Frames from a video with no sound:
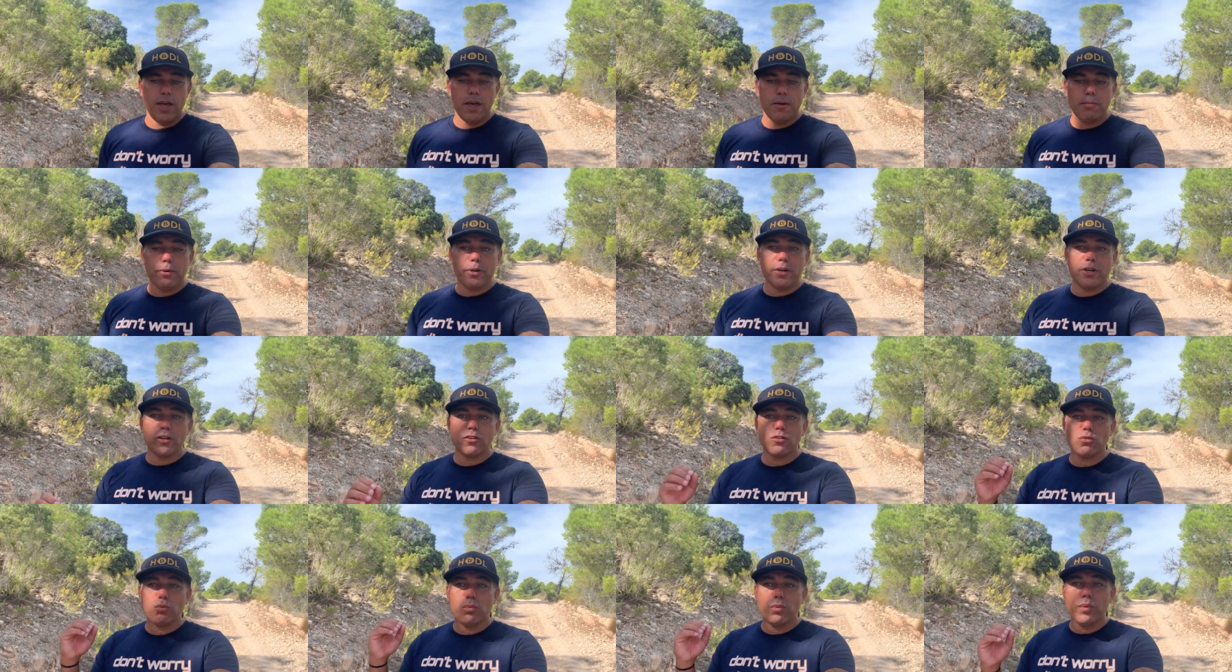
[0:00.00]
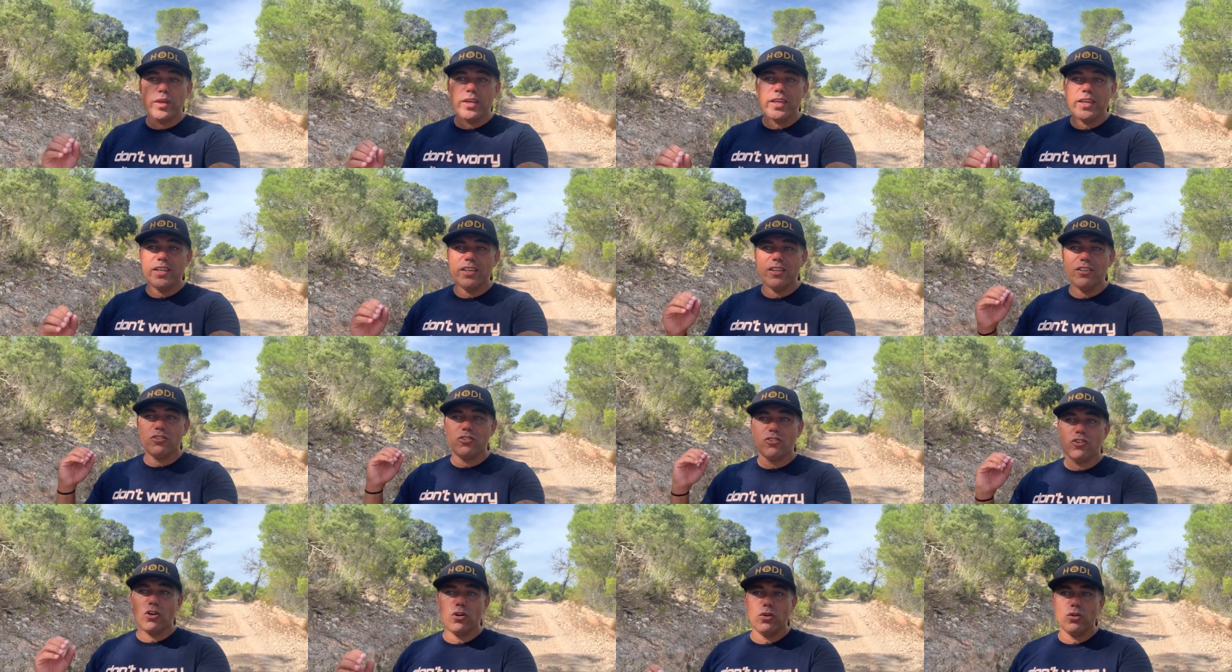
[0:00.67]
Because we
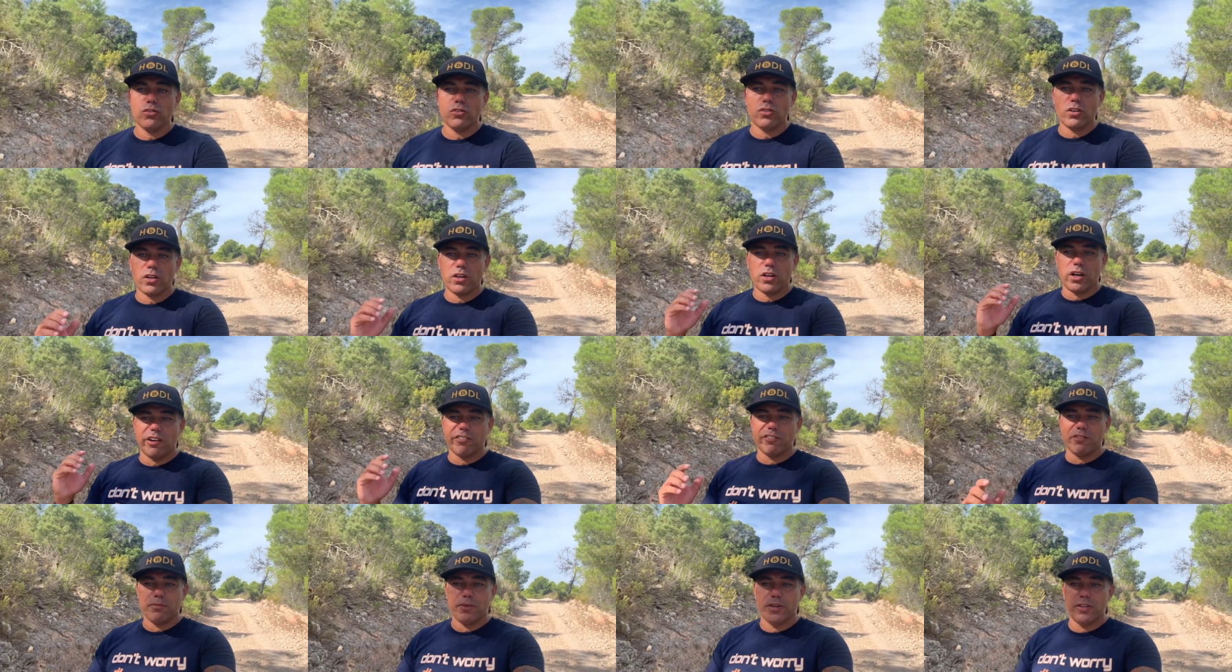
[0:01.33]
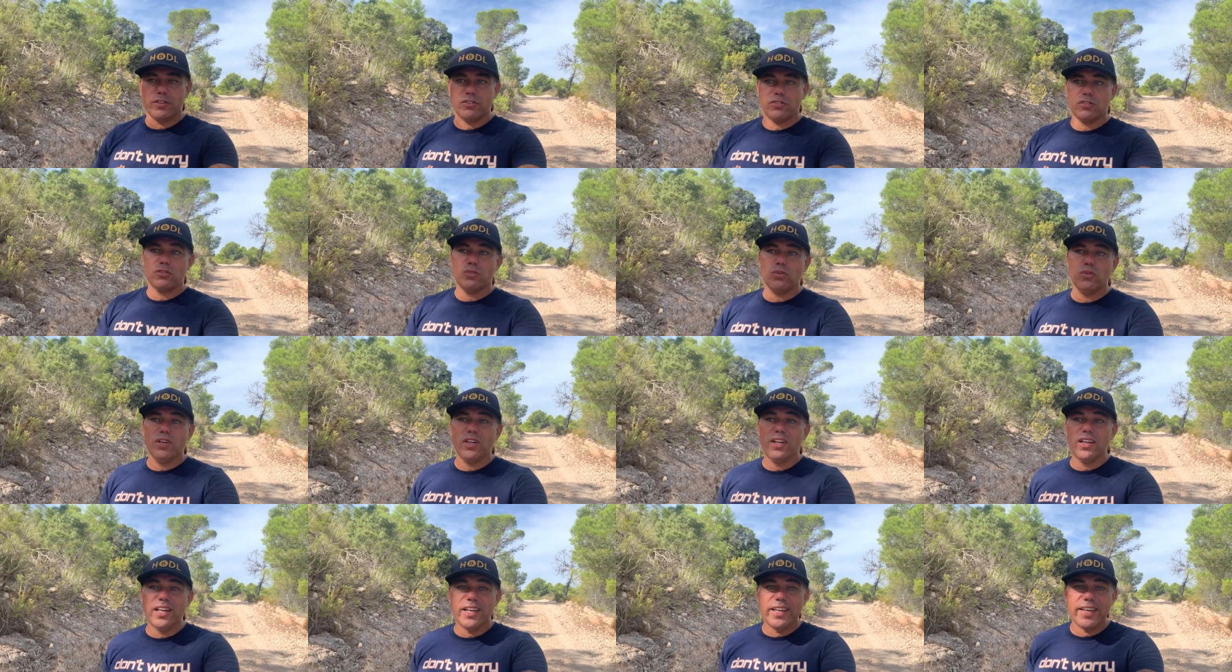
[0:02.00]
chose the governments to
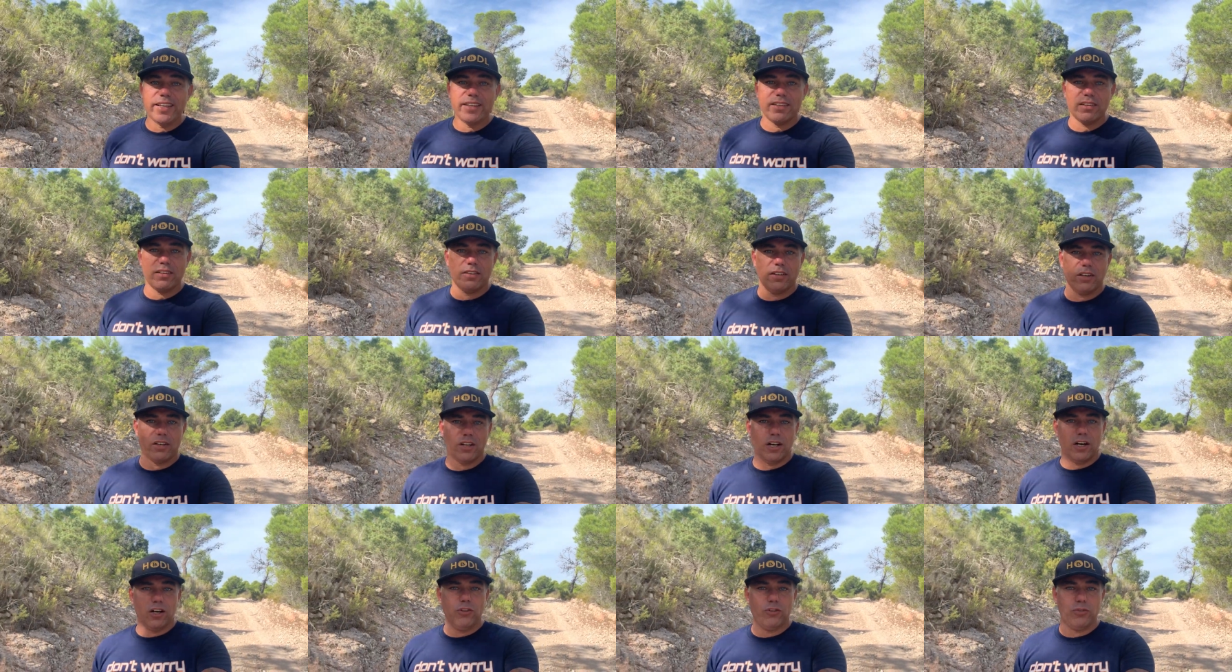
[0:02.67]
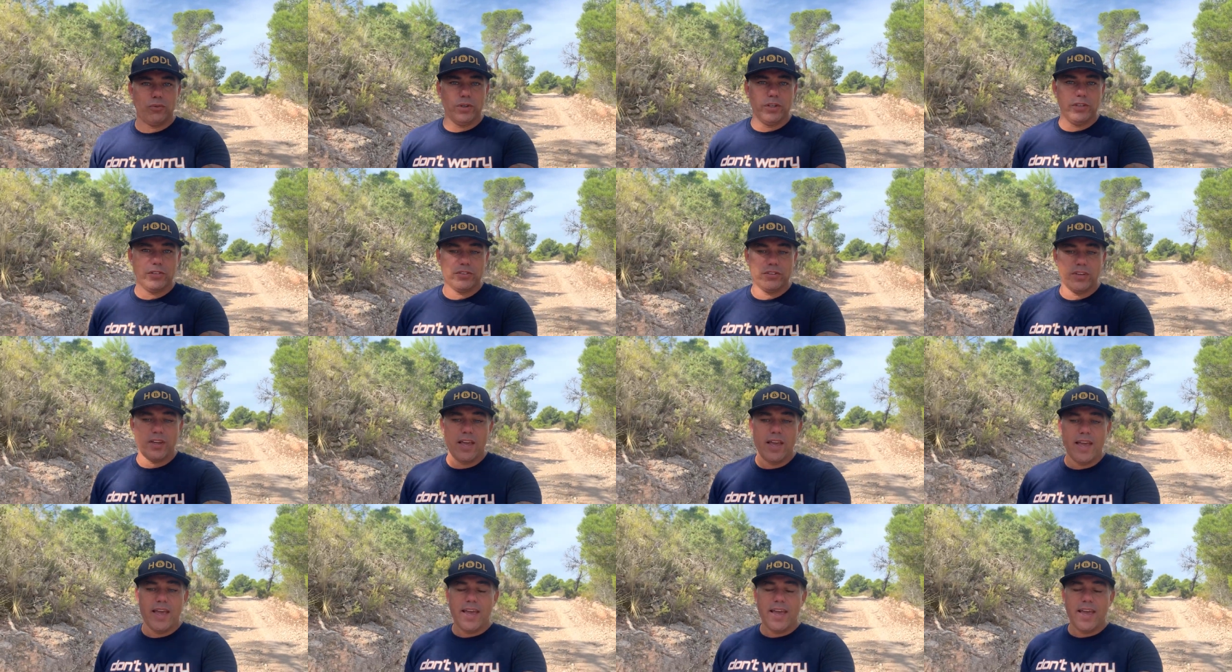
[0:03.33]
lead the countries,